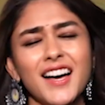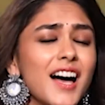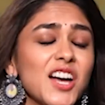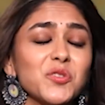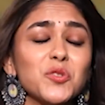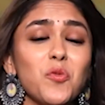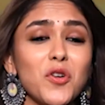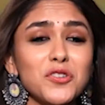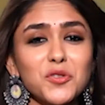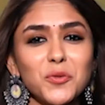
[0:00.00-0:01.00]
I would
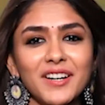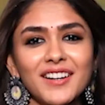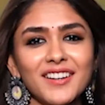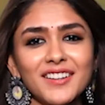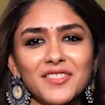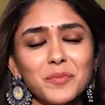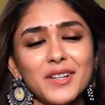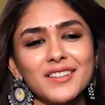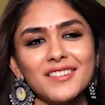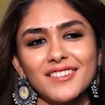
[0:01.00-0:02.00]
want to one day,
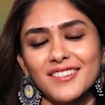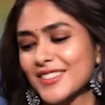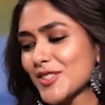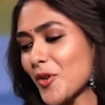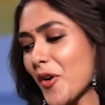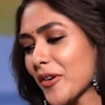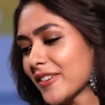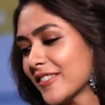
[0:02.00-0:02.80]
but uh, it's wrong.